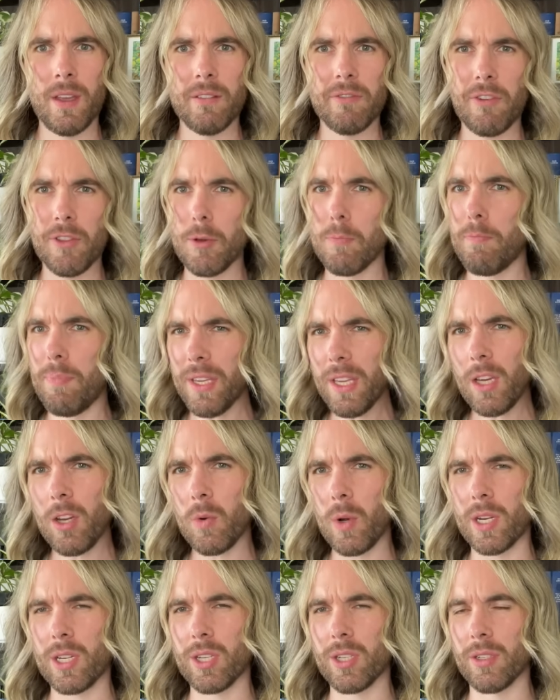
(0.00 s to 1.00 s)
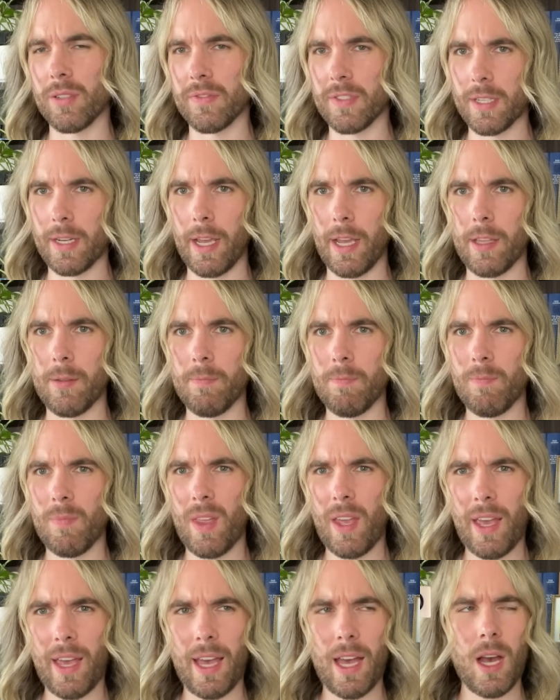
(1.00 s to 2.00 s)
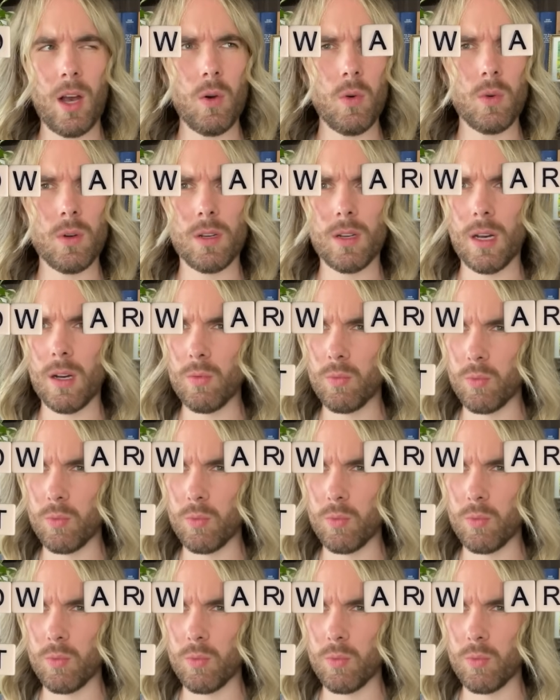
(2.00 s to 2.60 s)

for the bigger question of today, how are